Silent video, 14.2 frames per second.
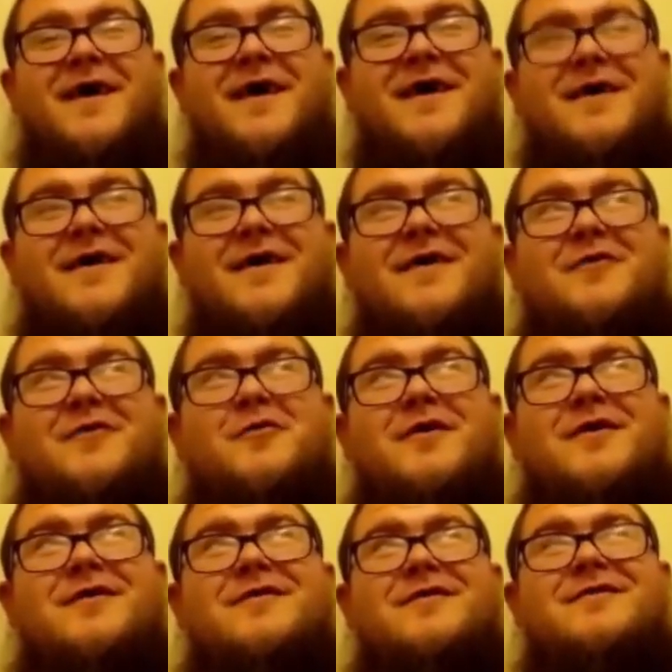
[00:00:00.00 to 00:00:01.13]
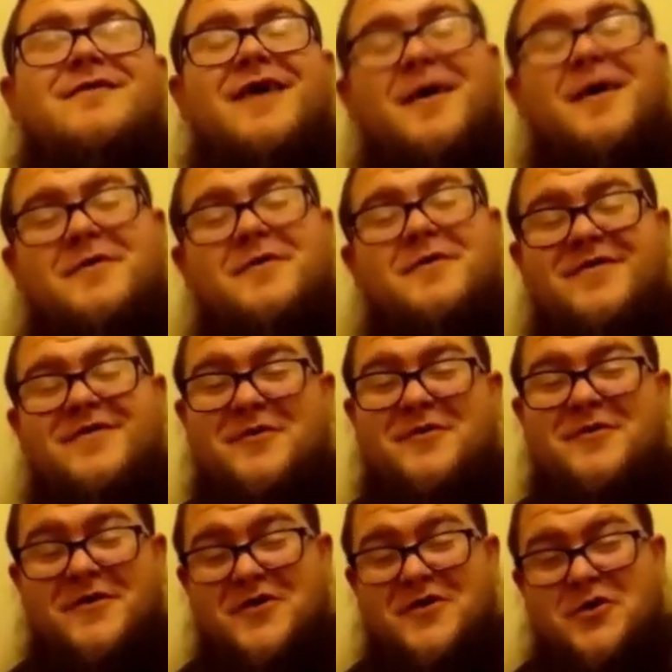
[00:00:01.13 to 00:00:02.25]
All right. I'm a, it's going to
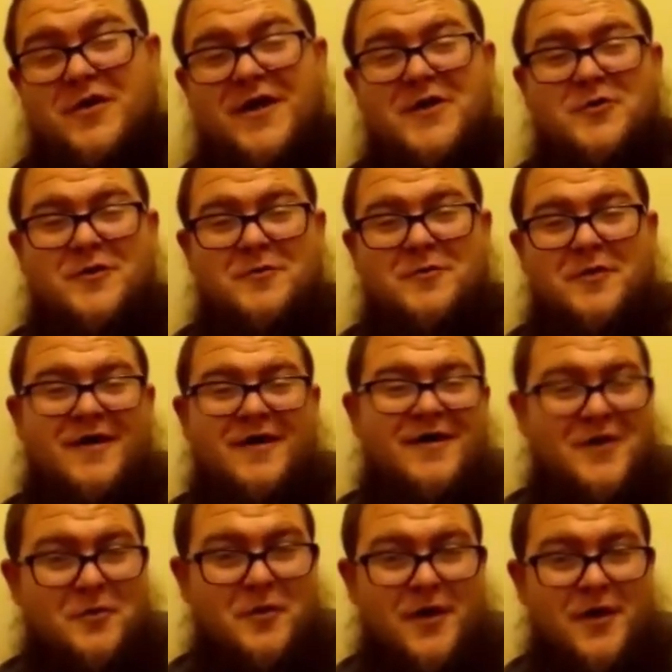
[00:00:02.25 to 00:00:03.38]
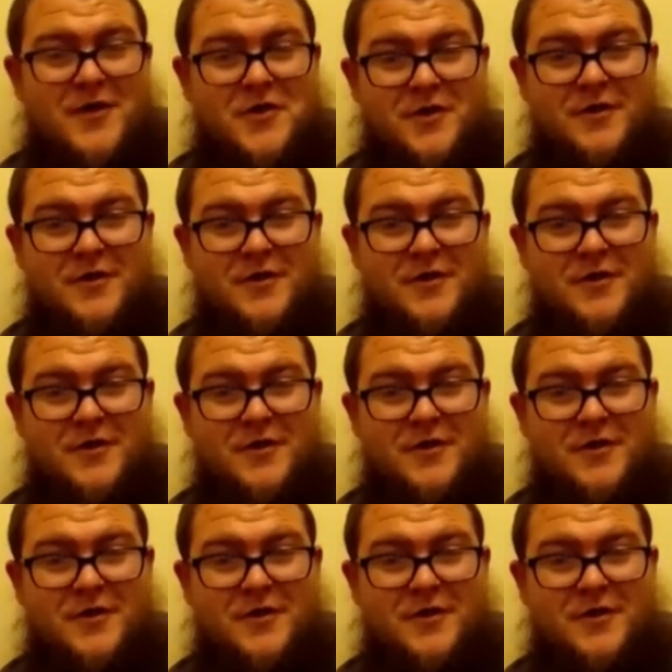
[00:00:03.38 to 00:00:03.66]
be a strange one, but a honey badger.